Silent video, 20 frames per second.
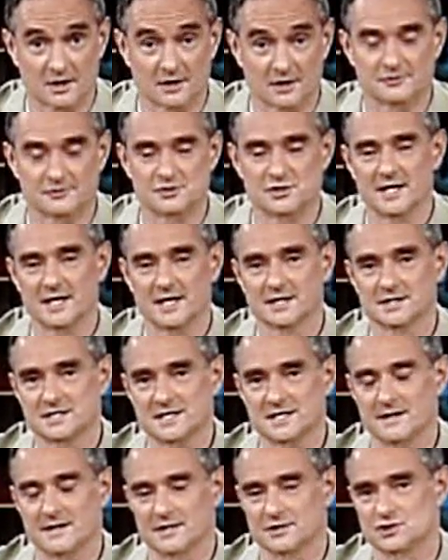of
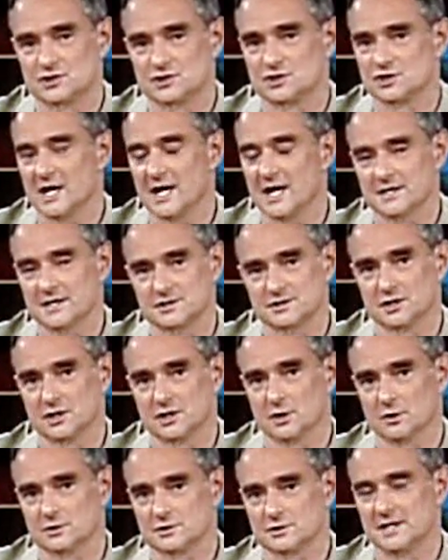GLD, that giant
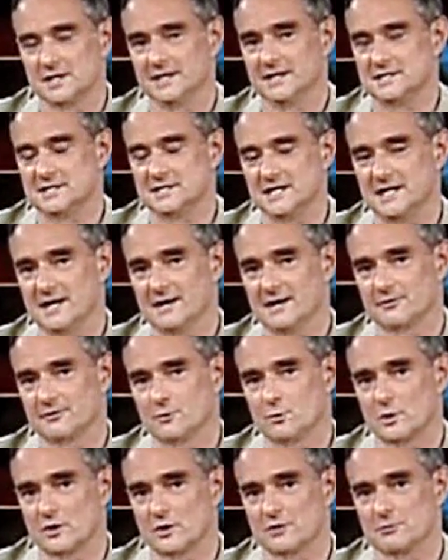gold
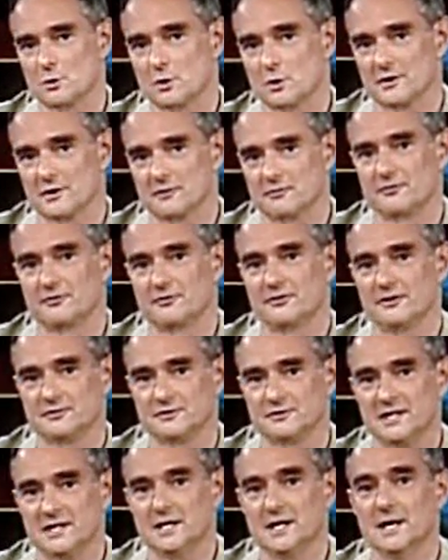ETF worth more than
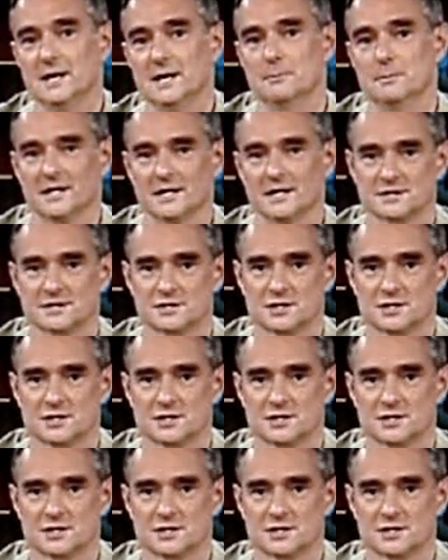$50 billion.